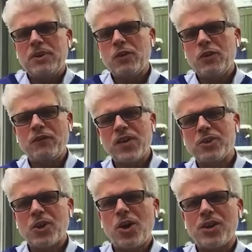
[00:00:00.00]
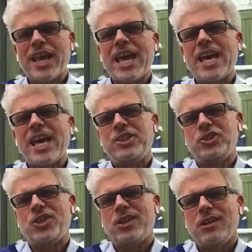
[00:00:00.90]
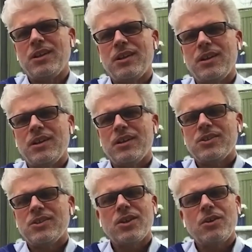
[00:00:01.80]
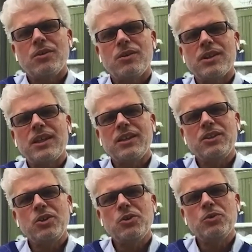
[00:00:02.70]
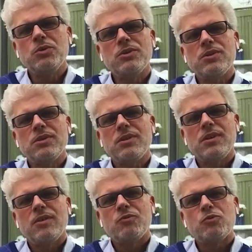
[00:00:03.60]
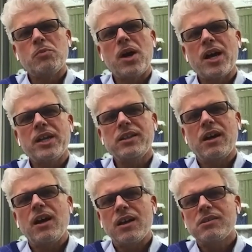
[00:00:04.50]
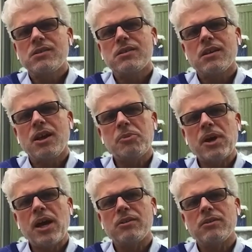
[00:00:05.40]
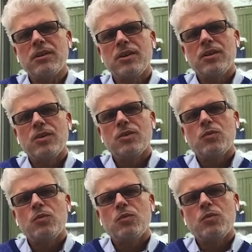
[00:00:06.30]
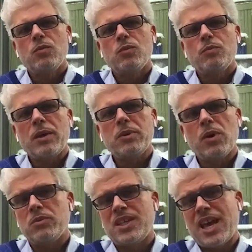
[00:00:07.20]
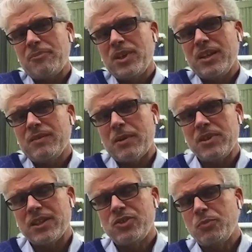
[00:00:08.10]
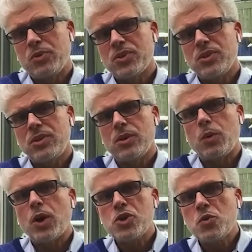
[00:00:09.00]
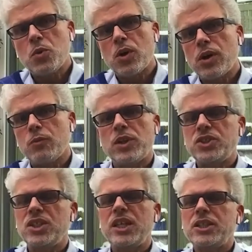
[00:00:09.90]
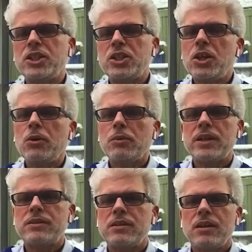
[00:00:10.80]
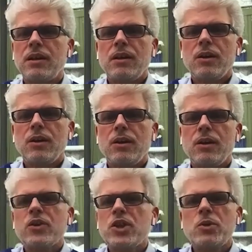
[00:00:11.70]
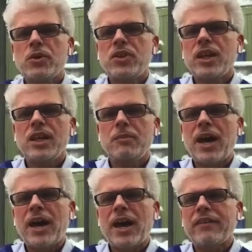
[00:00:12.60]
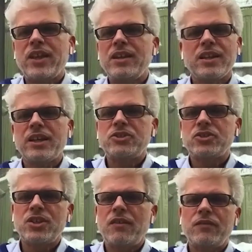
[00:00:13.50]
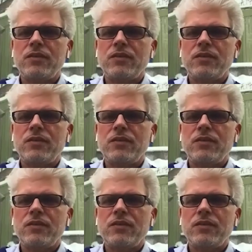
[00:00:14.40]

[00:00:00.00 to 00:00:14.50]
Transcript: you felt on edge. So can you remind us about maybe what was happening, or maybe that's too personal, or where you were and what you needed to do? Because whatever you were thinking back then to get yourself